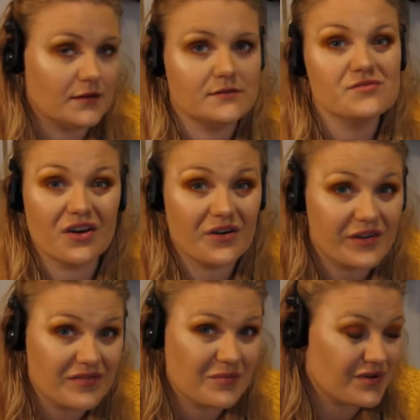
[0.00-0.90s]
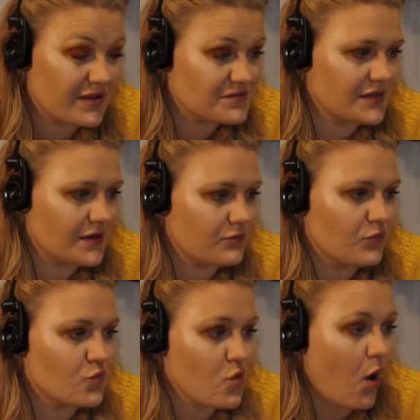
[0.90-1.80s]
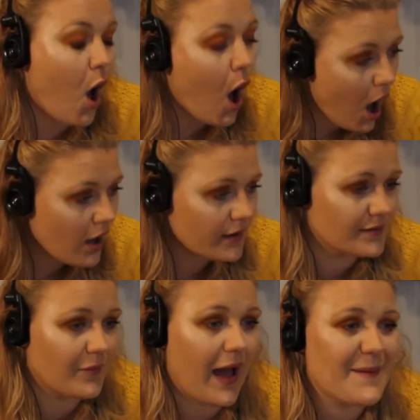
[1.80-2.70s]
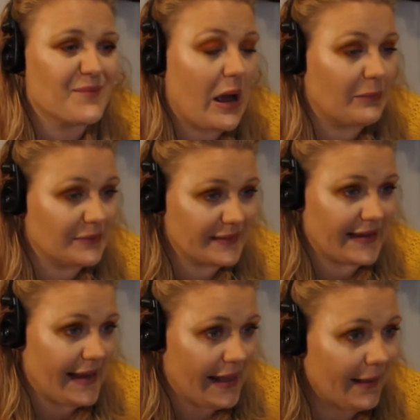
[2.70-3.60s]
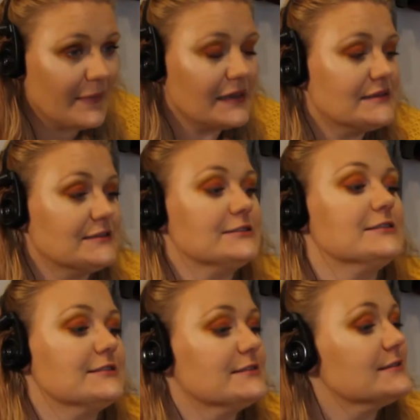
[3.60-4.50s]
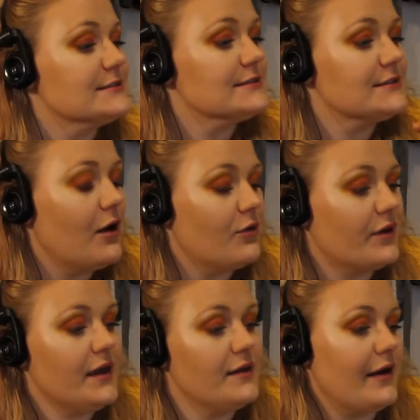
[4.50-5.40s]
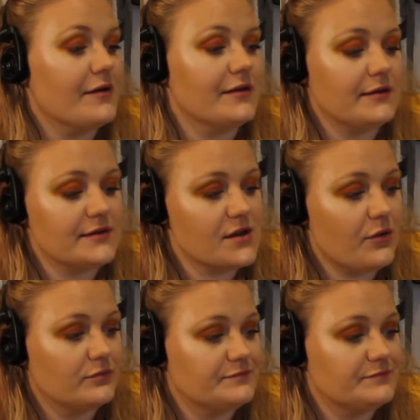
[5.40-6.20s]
Sorry if I'm pronouncing it wrong. I probably am. Okay, Ireland, let's go.